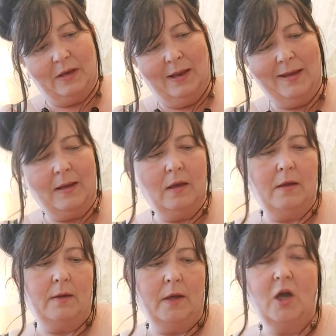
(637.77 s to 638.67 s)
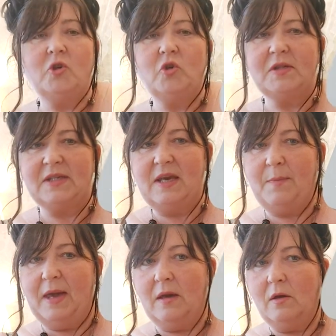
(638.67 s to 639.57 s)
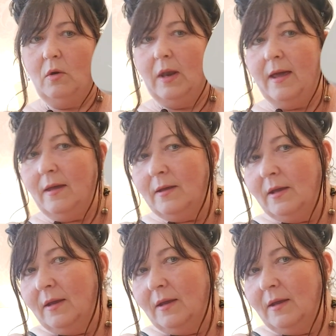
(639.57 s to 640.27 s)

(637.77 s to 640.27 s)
like a dusky pink colour,